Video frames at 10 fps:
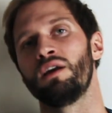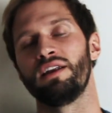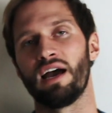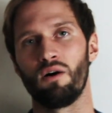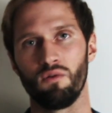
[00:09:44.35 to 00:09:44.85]

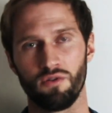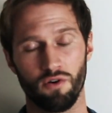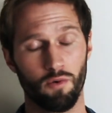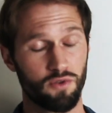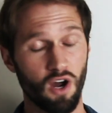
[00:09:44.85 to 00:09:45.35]
Now, there
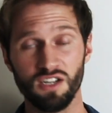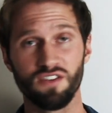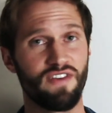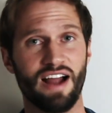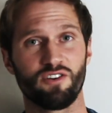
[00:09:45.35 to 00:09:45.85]
are tons
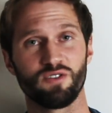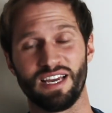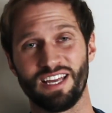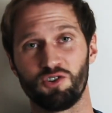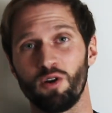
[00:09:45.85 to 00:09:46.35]
of factors that
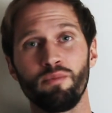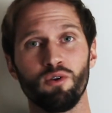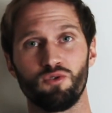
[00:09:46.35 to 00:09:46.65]
contribute